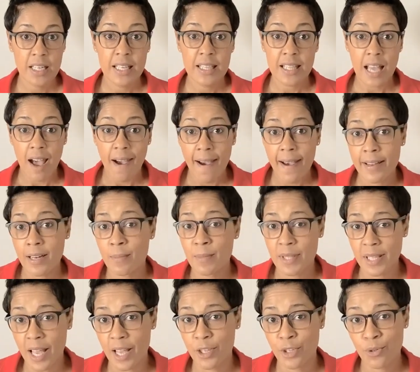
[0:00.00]
the items
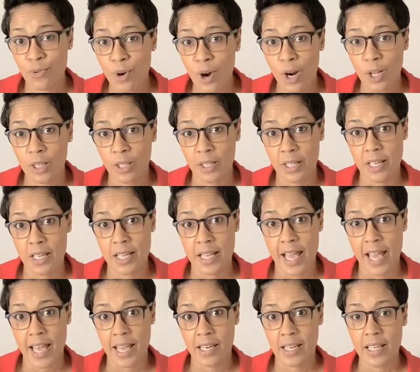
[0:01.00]
that you are looking
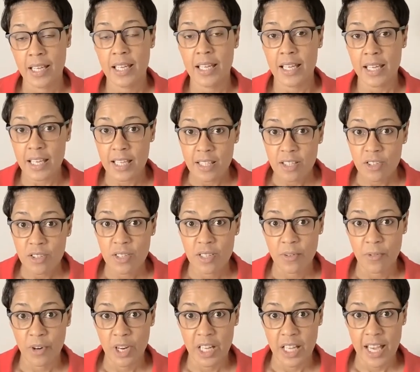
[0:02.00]
at into
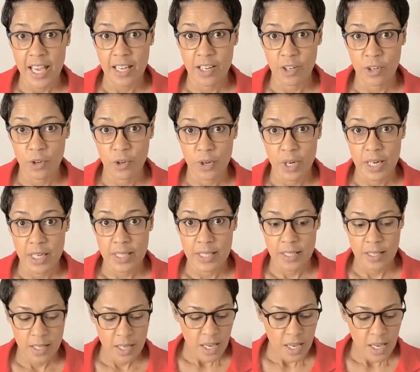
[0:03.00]
different categories.